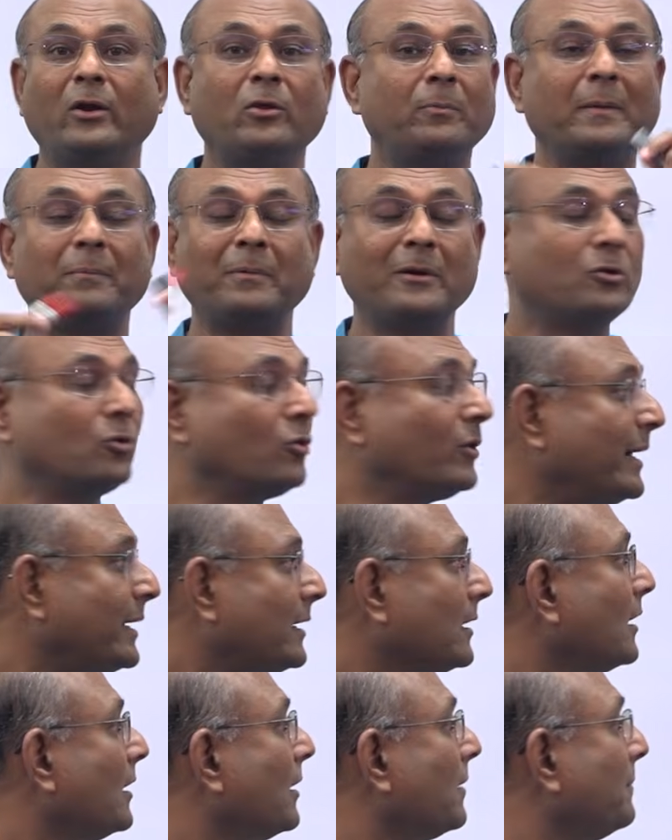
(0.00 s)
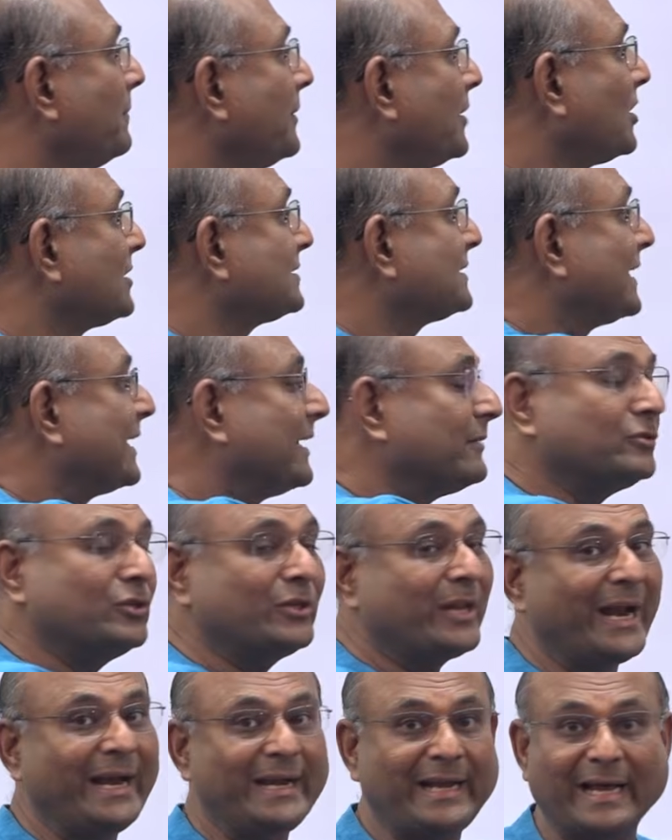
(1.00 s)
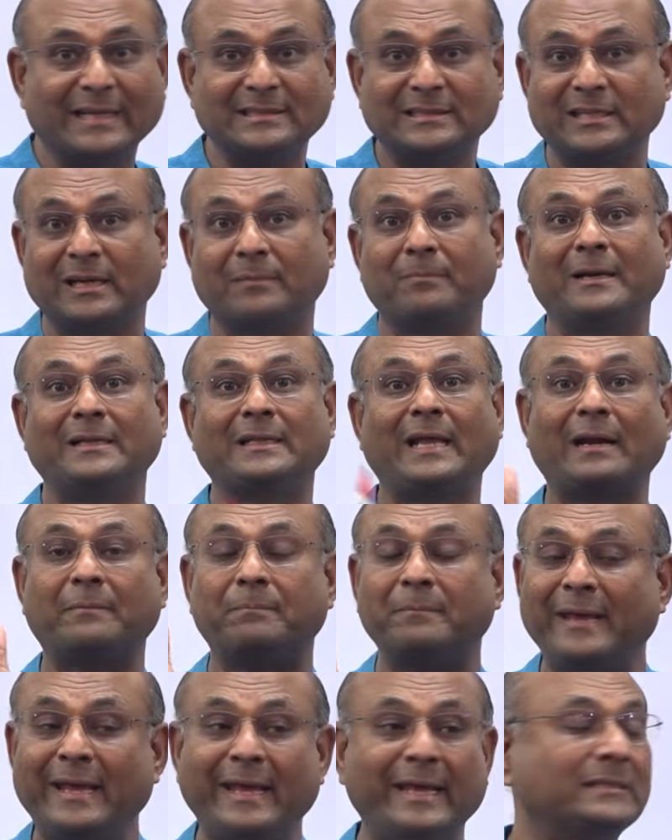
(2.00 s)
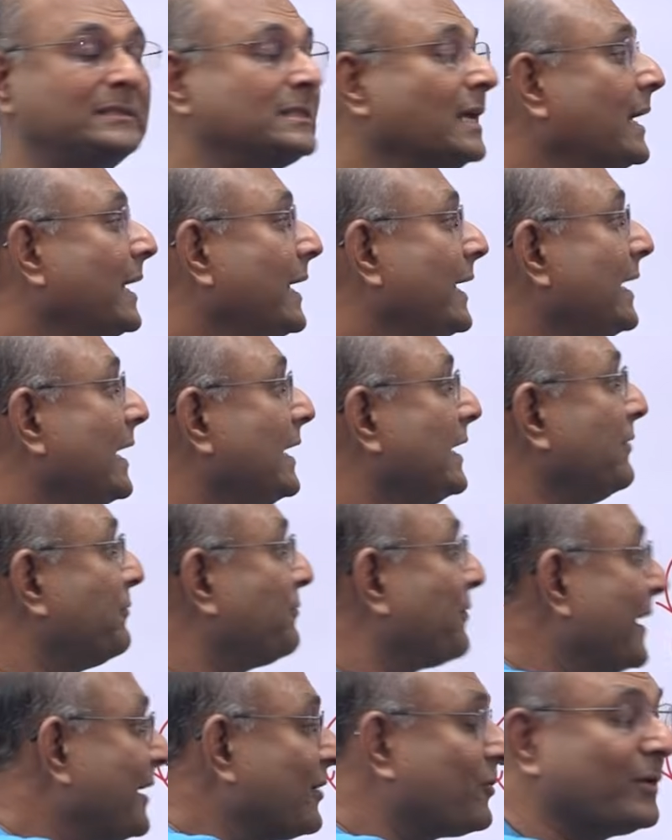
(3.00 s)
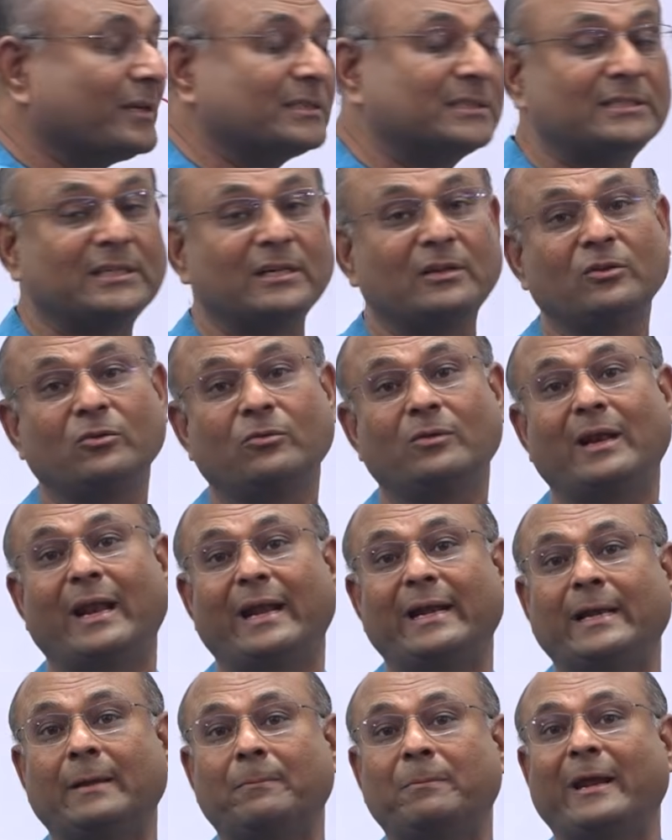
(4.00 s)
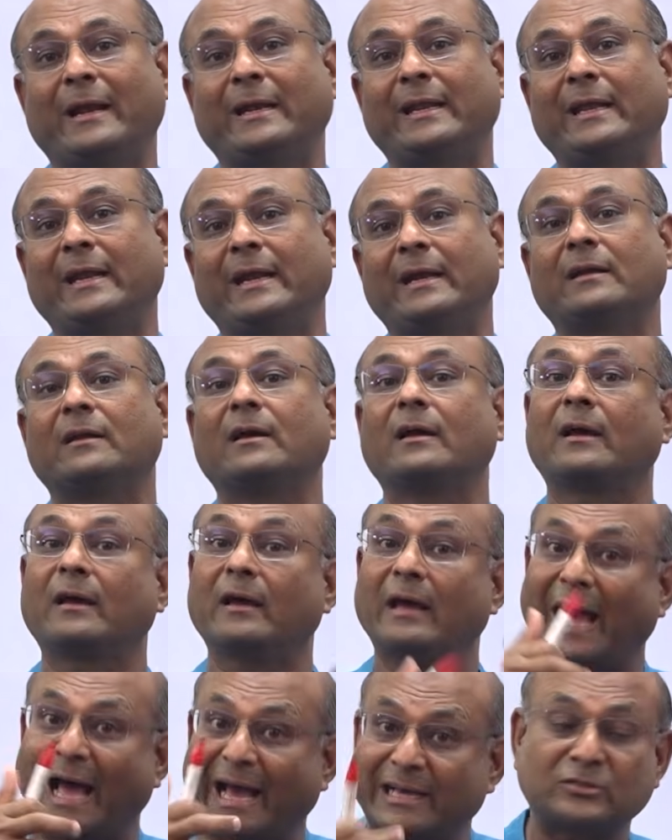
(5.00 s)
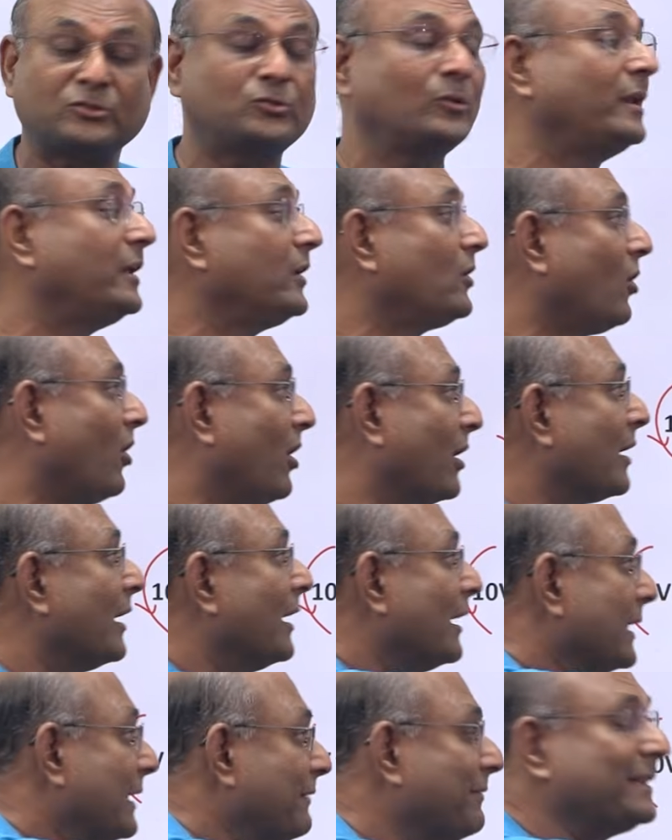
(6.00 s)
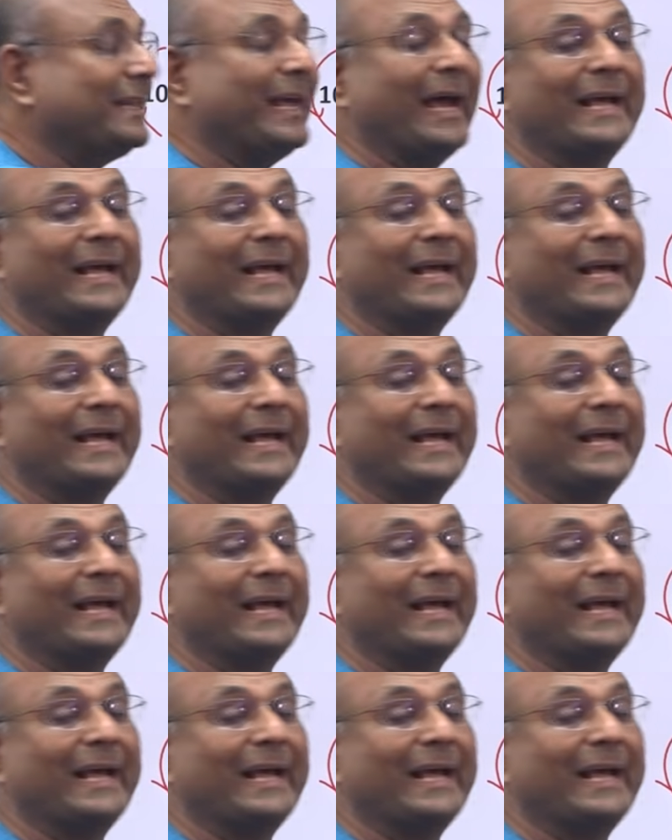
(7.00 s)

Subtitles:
do people do it? Because it gives you the right answer. But that means in a different question, you will end up getting it actually wrong, even the